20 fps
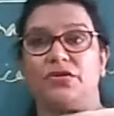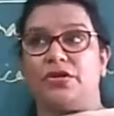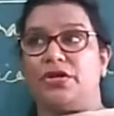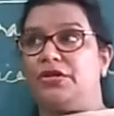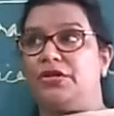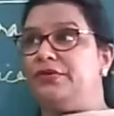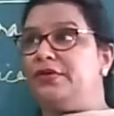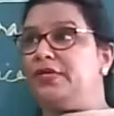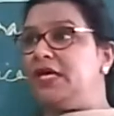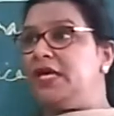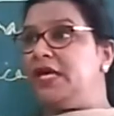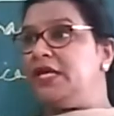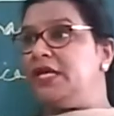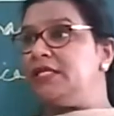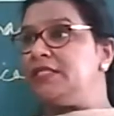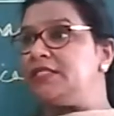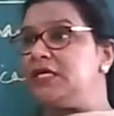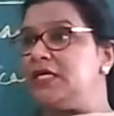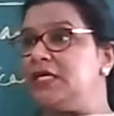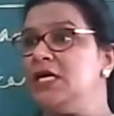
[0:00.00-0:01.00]
So you
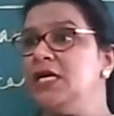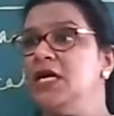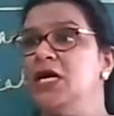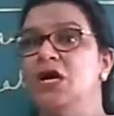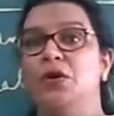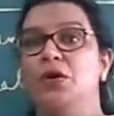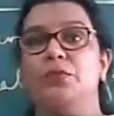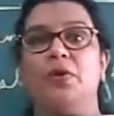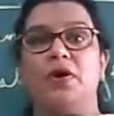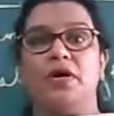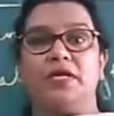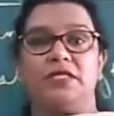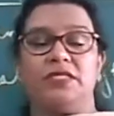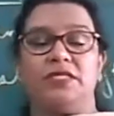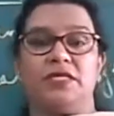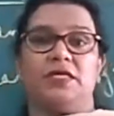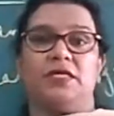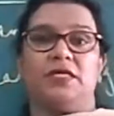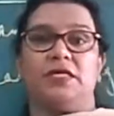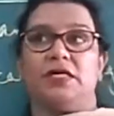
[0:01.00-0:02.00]
need uh,
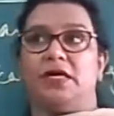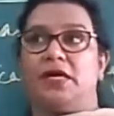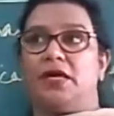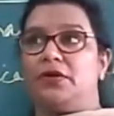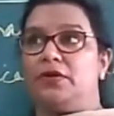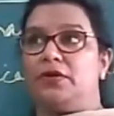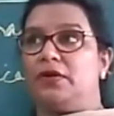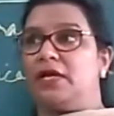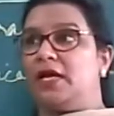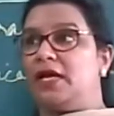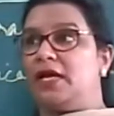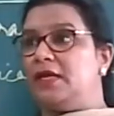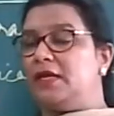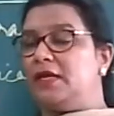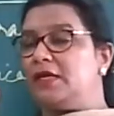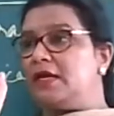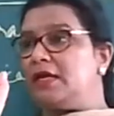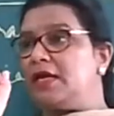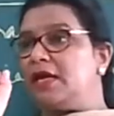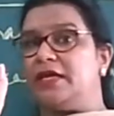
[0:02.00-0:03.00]
what, uh, you know,
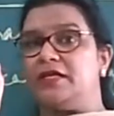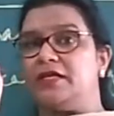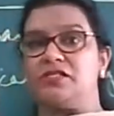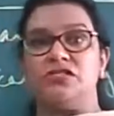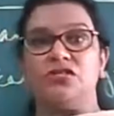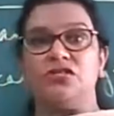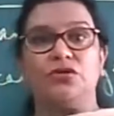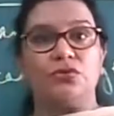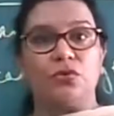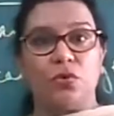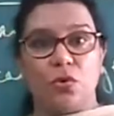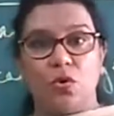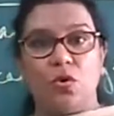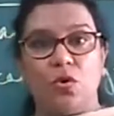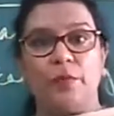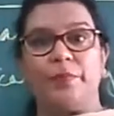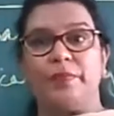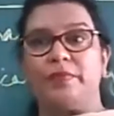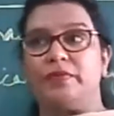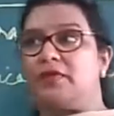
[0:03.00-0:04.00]
like, yes, the
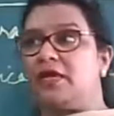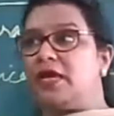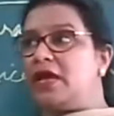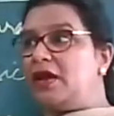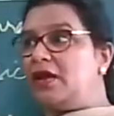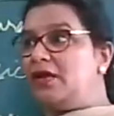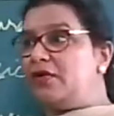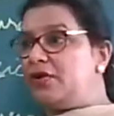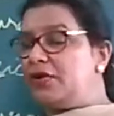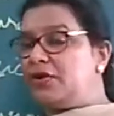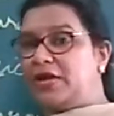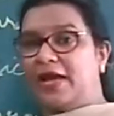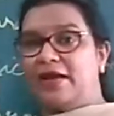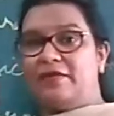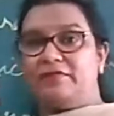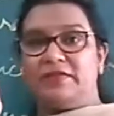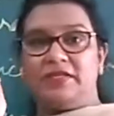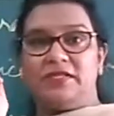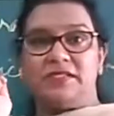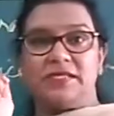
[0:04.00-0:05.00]
rope there and you
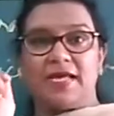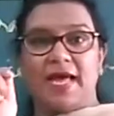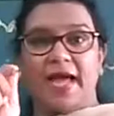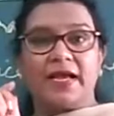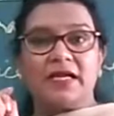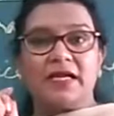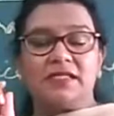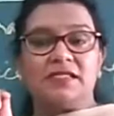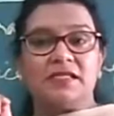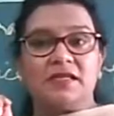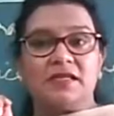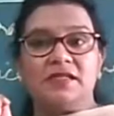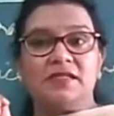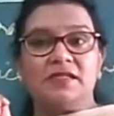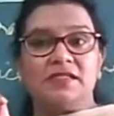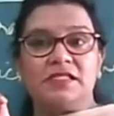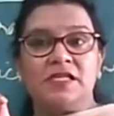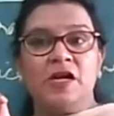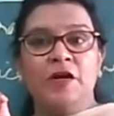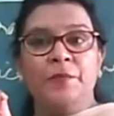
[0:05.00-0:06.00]
have these
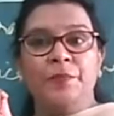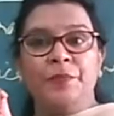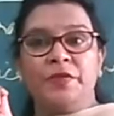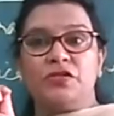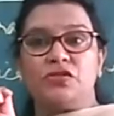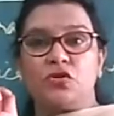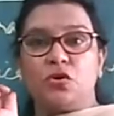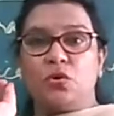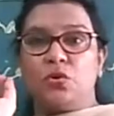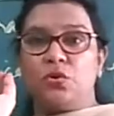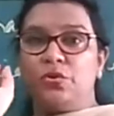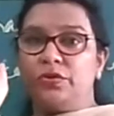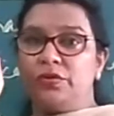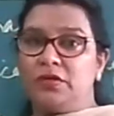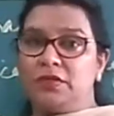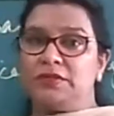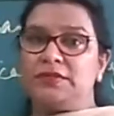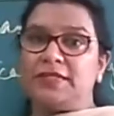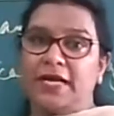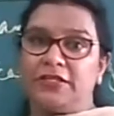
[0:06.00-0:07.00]
axes so
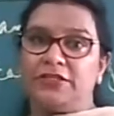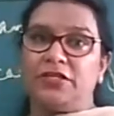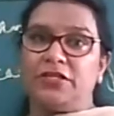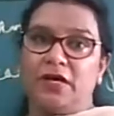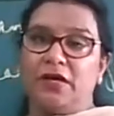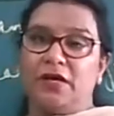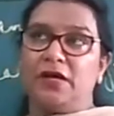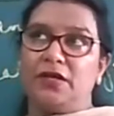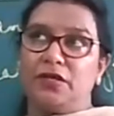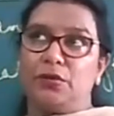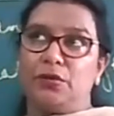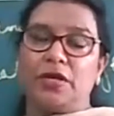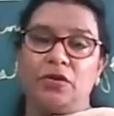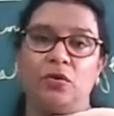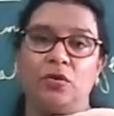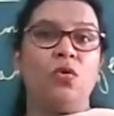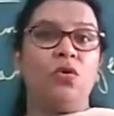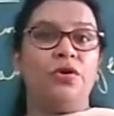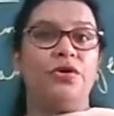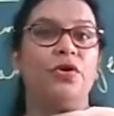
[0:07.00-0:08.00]
uh, that uh, you can
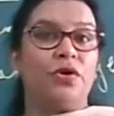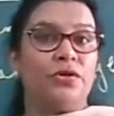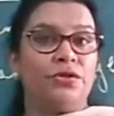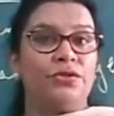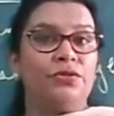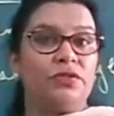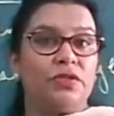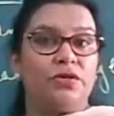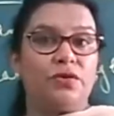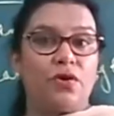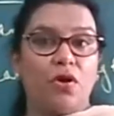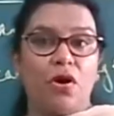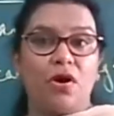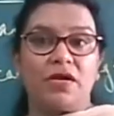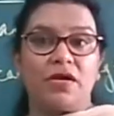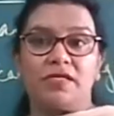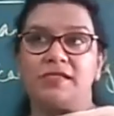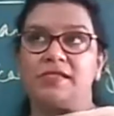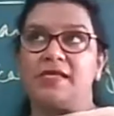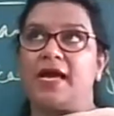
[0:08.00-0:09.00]
hold on to the
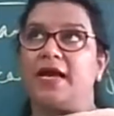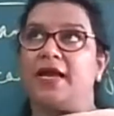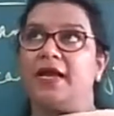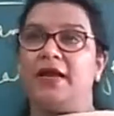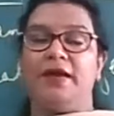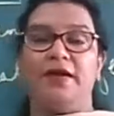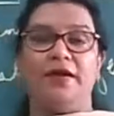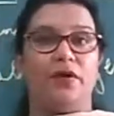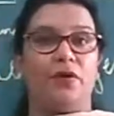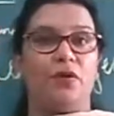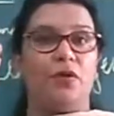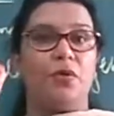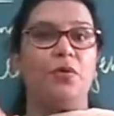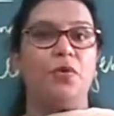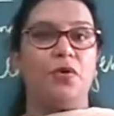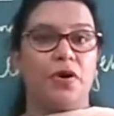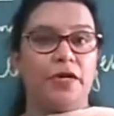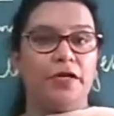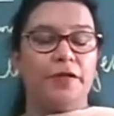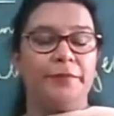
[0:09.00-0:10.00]
rocks and
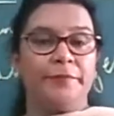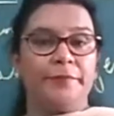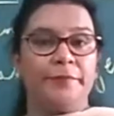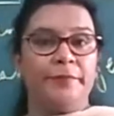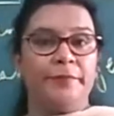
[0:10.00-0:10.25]
go on.